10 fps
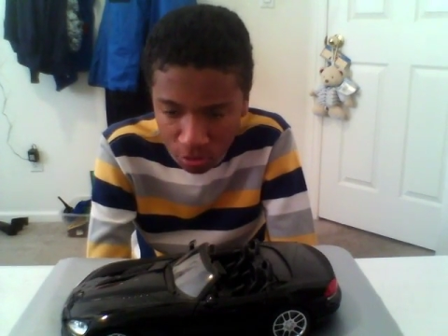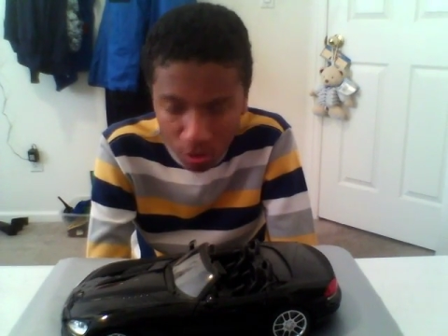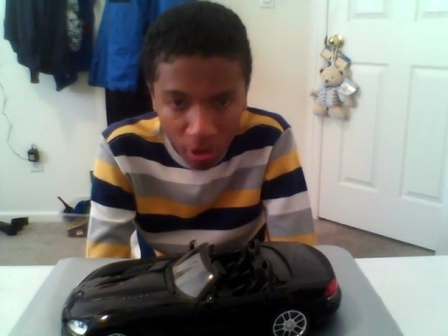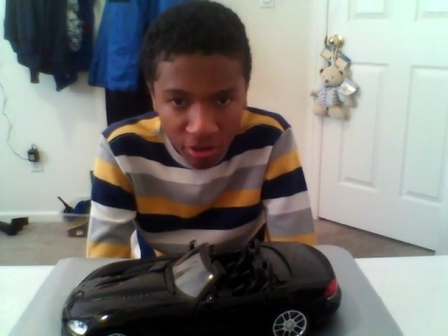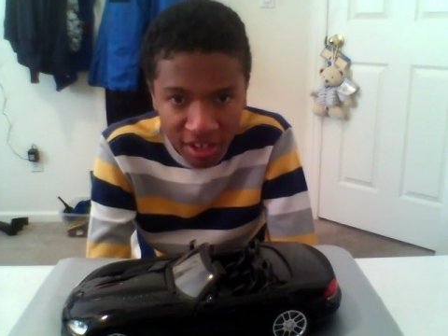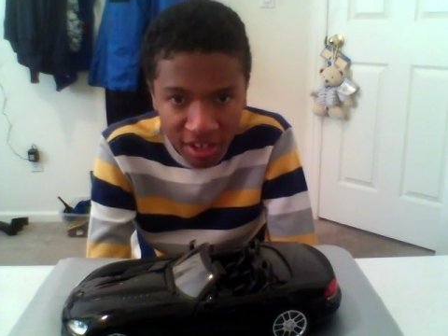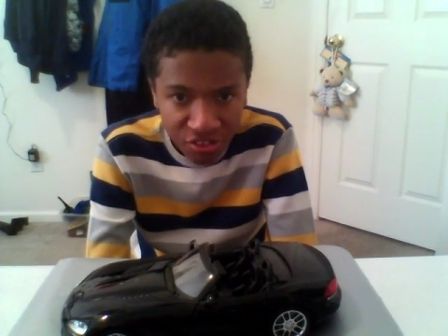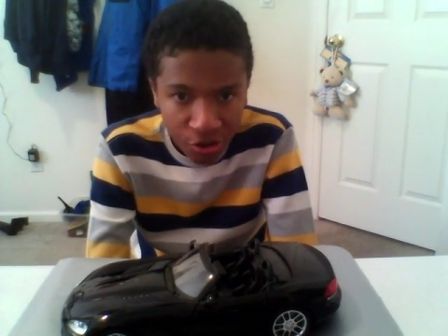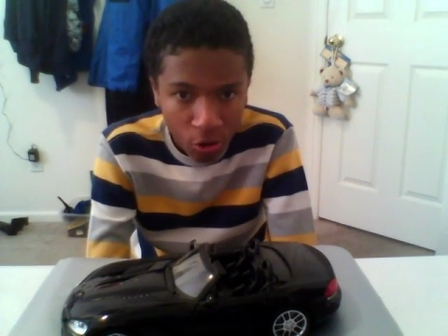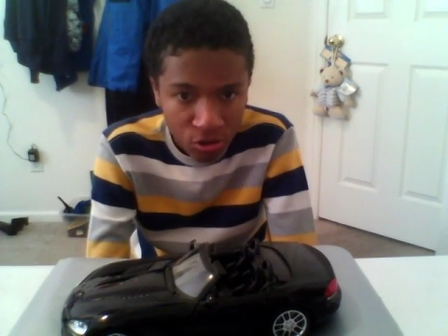quality as
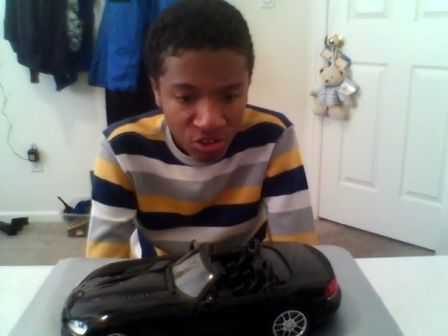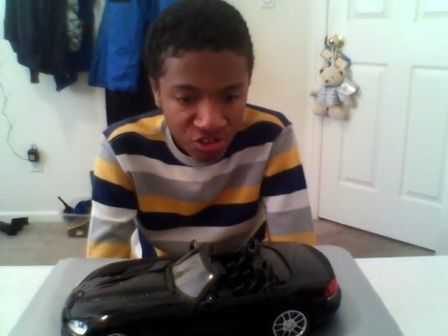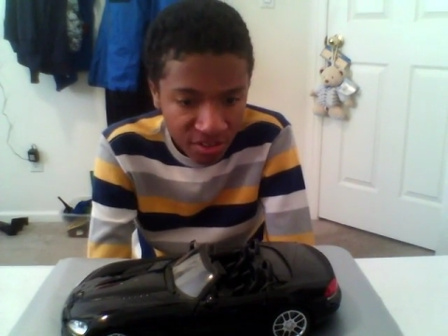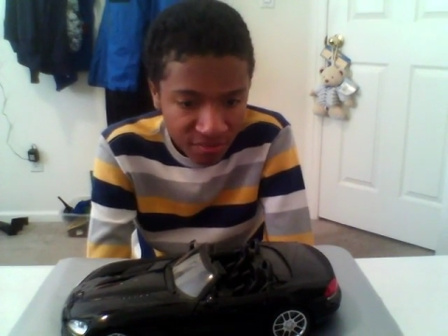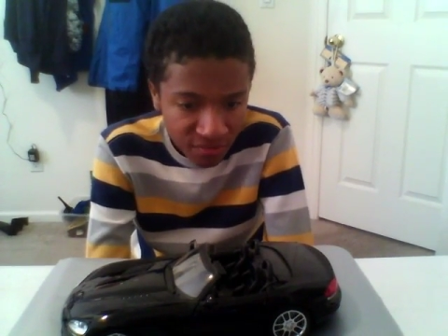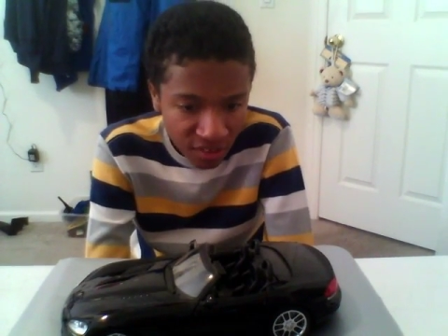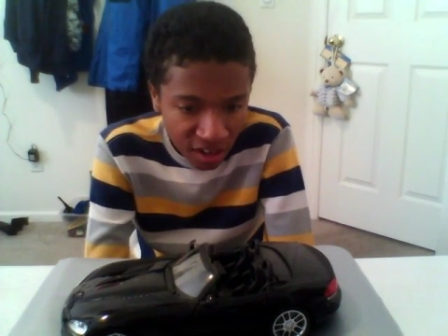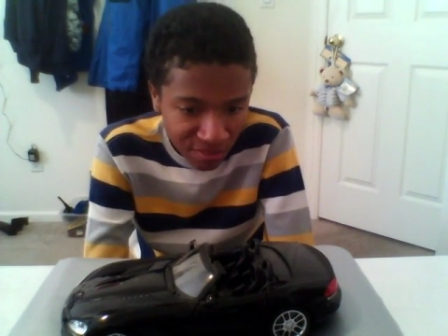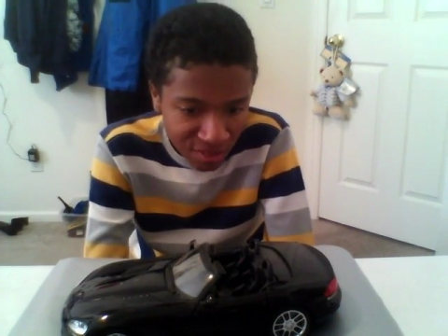they are in the Gen 5.